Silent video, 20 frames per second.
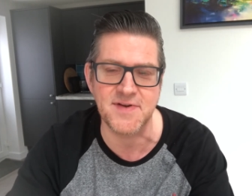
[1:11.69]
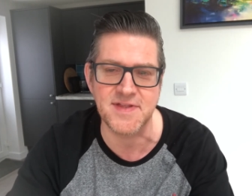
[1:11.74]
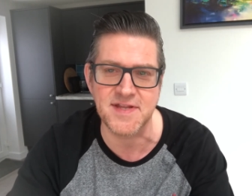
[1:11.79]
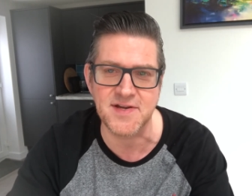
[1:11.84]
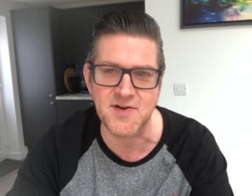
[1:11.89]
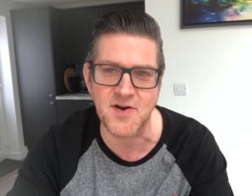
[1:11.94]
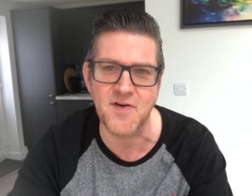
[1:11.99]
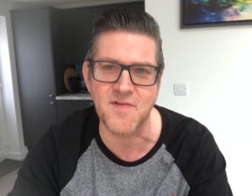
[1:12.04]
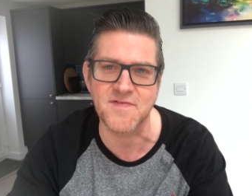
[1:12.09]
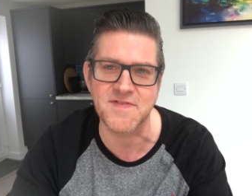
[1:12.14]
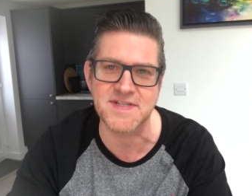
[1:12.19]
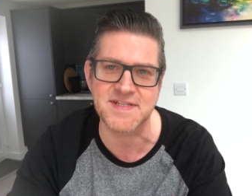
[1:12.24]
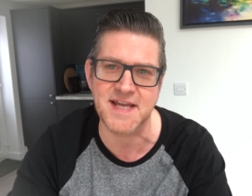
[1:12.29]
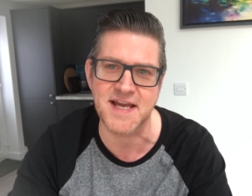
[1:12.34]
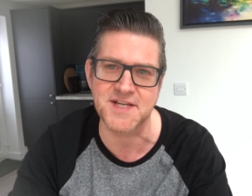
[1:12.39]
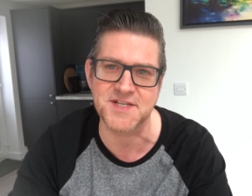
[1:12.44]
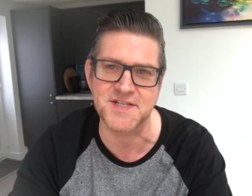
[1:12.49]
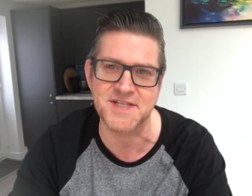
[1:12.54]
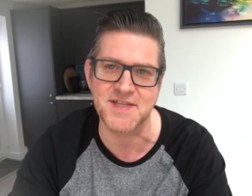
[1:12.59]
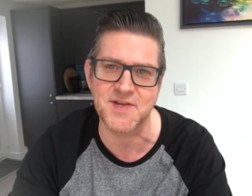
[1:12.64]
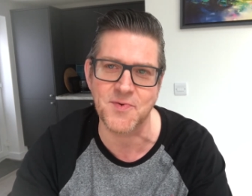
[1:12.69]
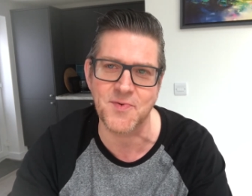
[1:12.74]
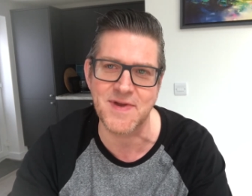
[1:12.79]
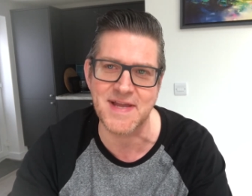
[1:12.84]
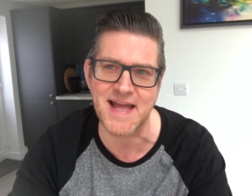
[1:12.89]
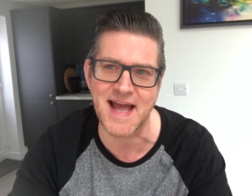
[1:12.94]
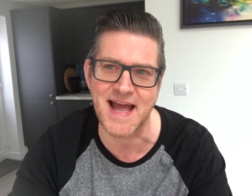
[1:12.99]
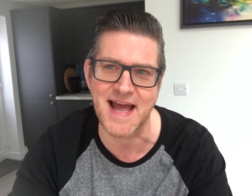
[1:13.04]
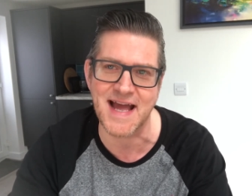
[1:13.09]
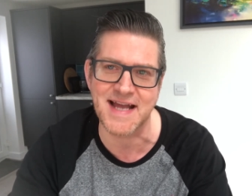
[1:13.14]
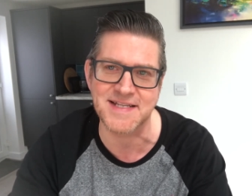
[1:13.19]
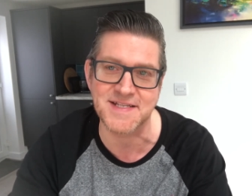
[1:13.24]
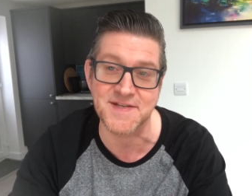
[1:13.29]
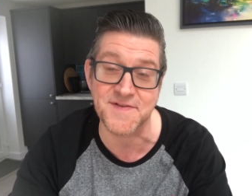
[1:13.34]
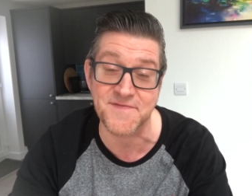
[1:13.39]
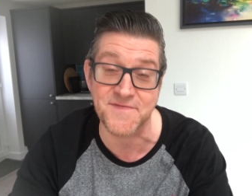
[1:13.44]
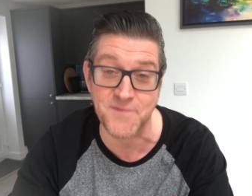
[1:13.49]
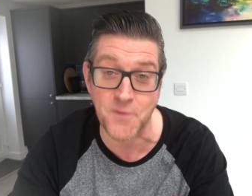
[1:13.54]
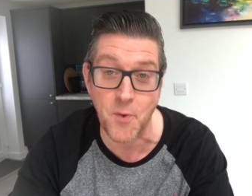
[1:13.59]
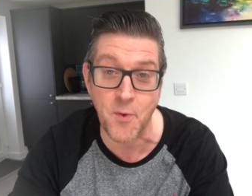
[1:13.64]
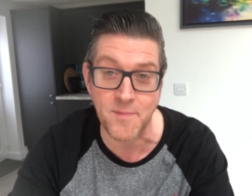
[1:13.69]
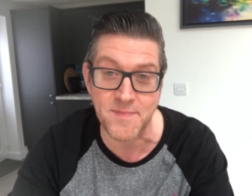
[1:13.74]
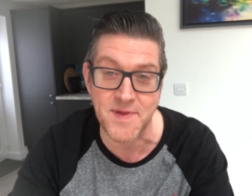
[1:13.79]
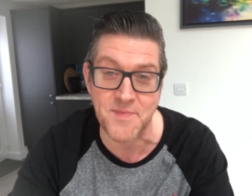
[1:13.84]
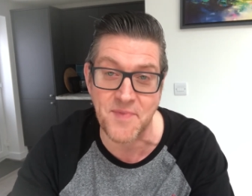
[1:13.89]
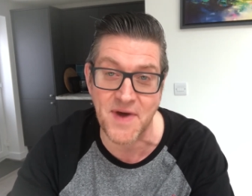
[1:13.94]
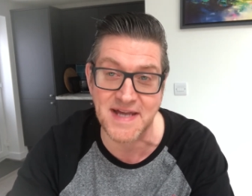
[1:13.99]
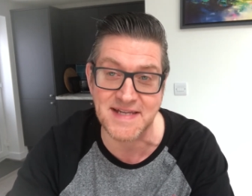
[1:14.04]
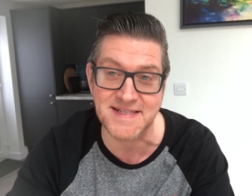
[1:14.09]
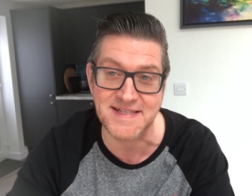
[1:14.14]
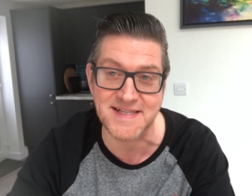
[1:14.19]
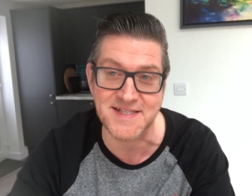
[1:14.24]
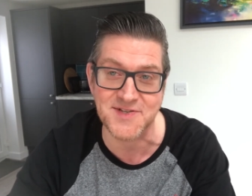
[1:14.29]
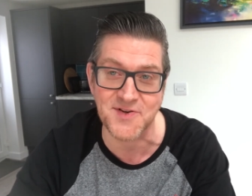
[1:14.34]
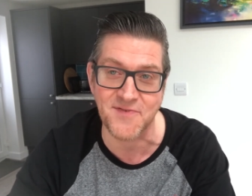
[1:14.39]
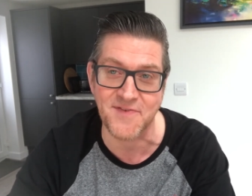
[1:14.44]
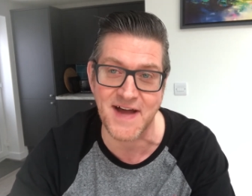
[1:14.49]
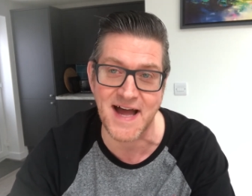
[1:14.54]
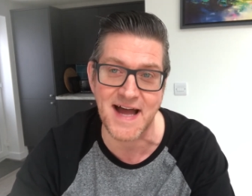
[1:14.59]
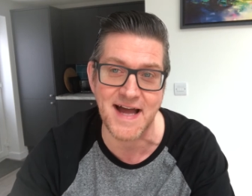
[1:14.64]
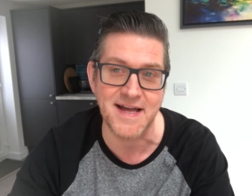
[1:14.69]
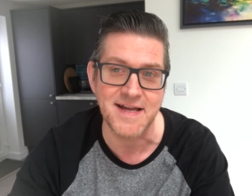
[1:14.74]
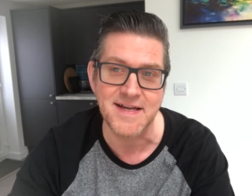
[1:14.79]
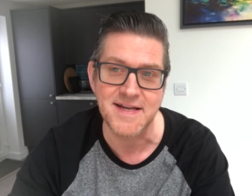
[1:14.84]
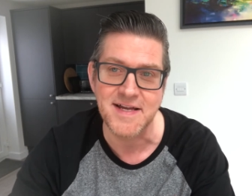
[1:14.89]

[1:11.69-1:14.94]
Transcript: and the conversation that we had to form the basis of our